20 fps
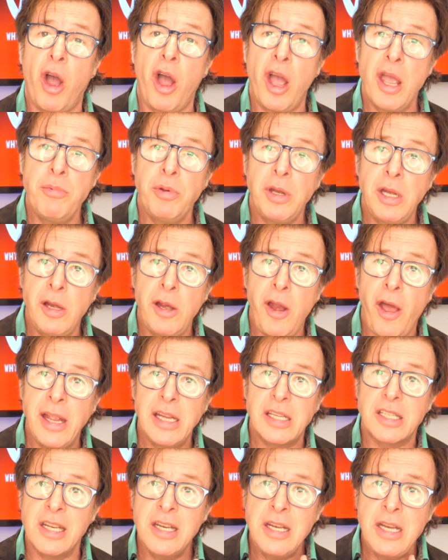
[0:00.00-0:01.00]
I would
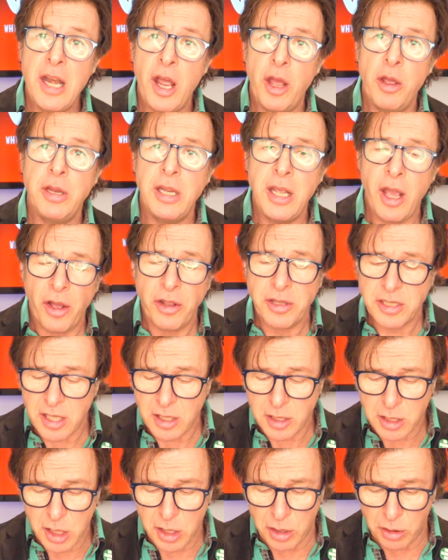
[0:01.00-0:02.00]
like to know the answer
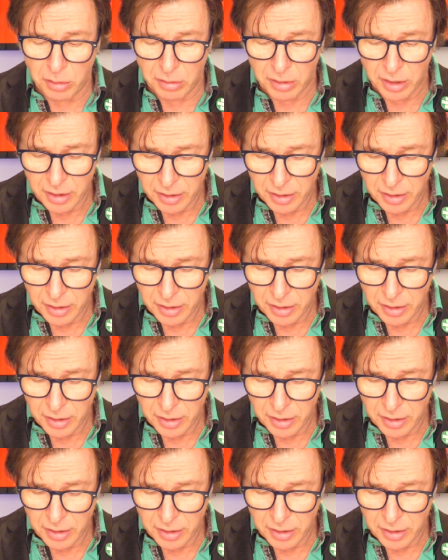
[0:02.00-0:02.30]
to.